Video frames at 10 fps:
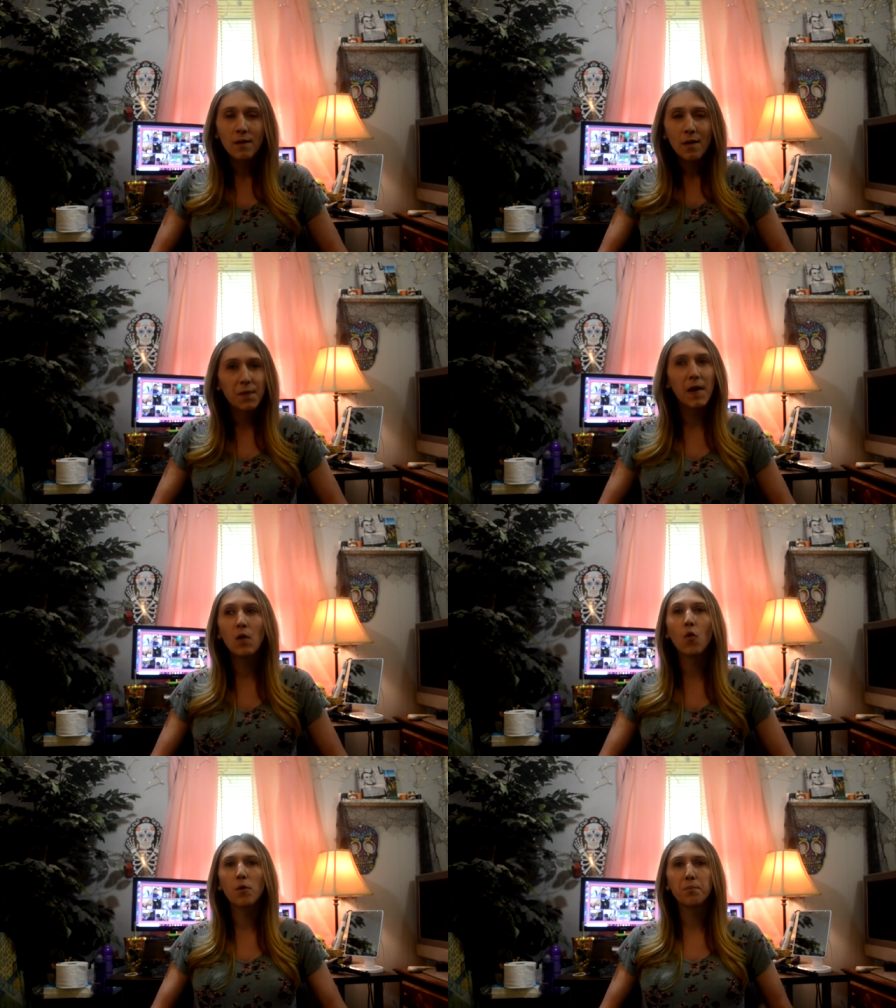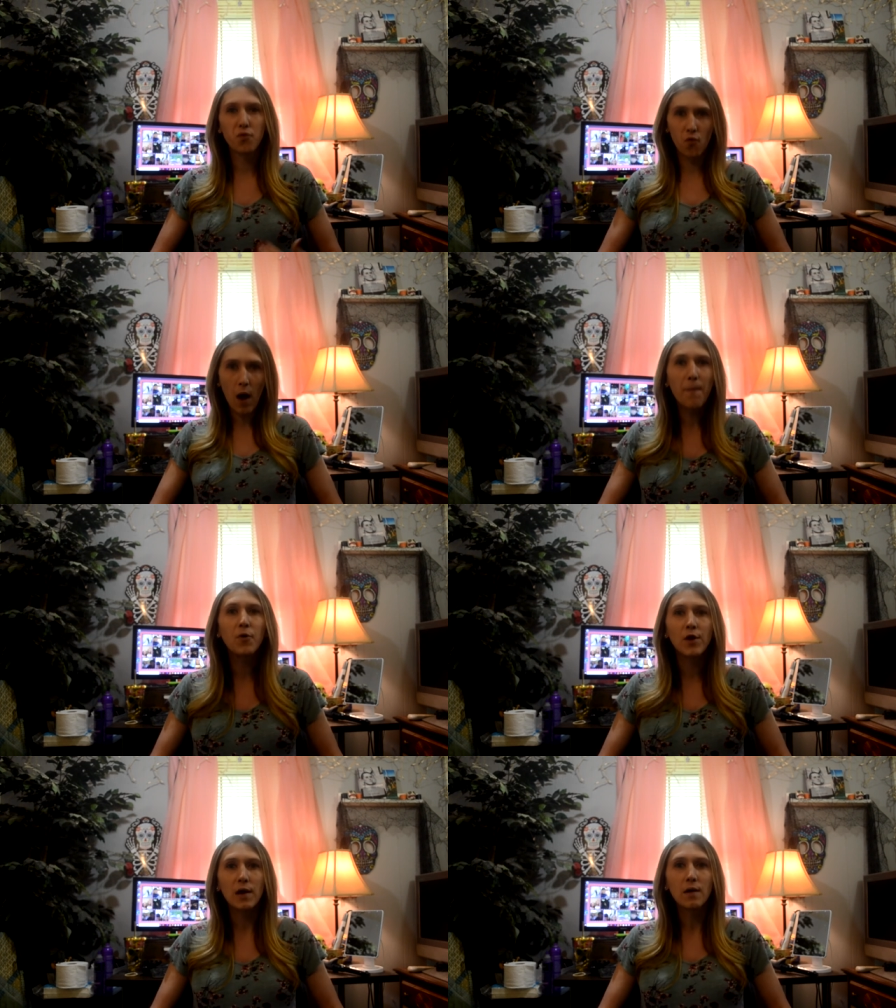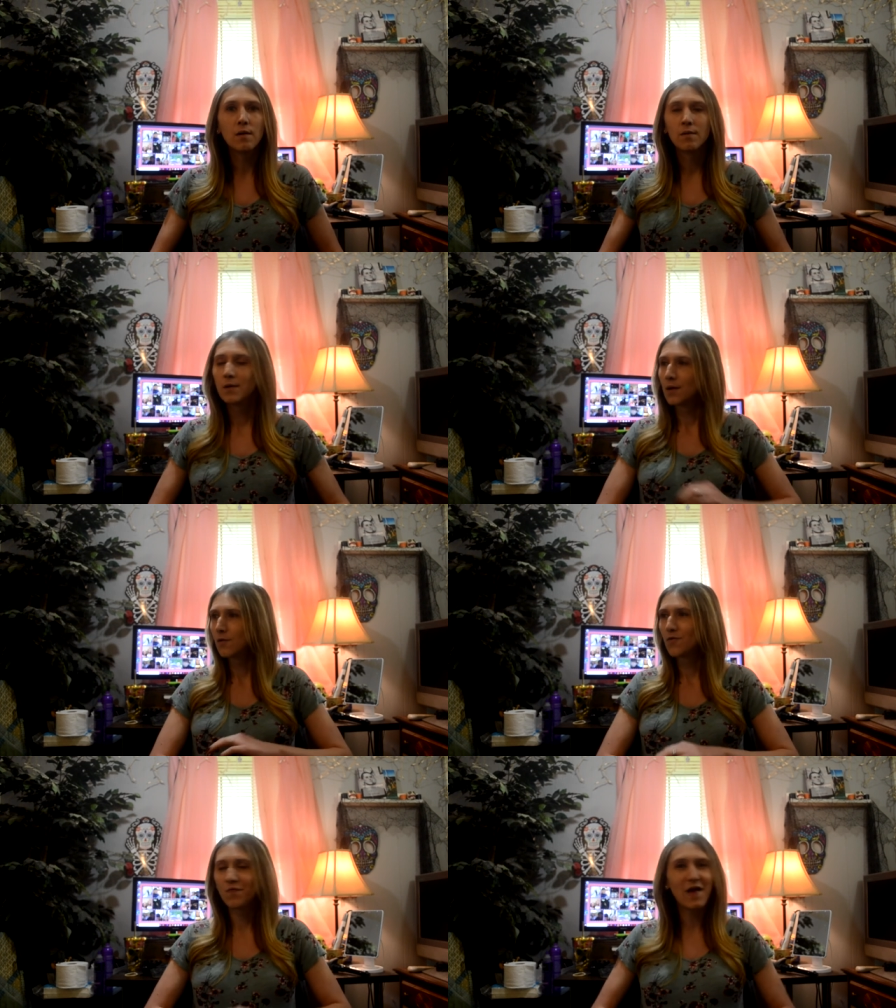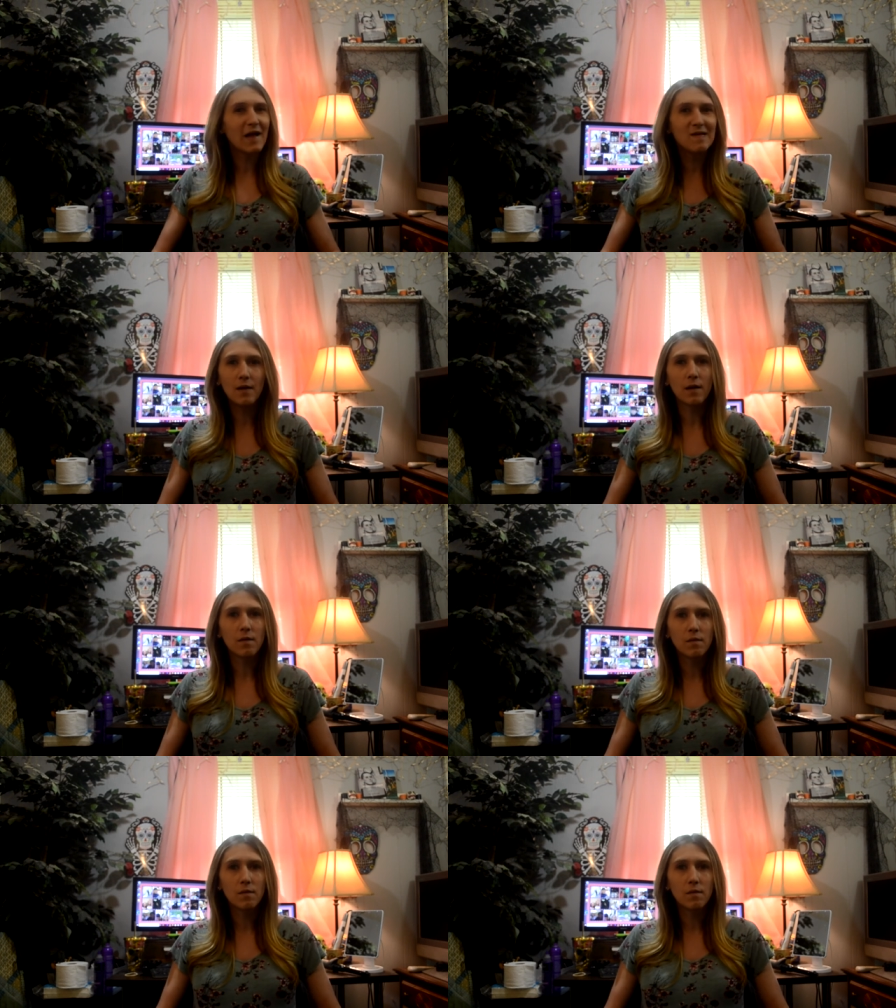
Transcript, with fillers: They were property. That's it.